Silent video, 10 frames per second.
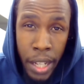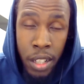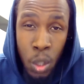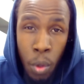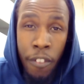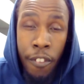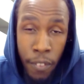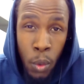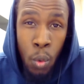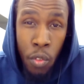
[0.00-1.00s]
to a
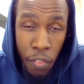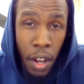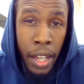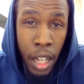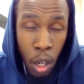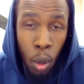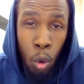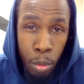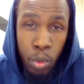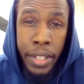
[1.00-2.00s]
full fucking
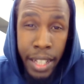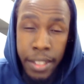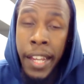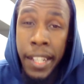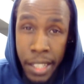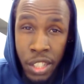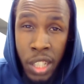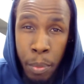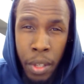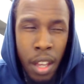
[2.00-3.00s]
global
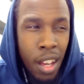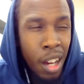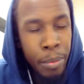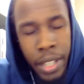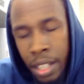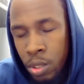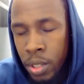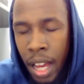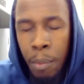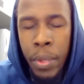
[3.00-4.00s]
dictatorship. I'm telling you
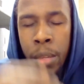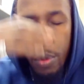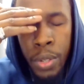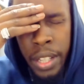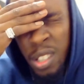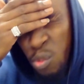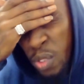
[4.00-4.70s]
now, people need to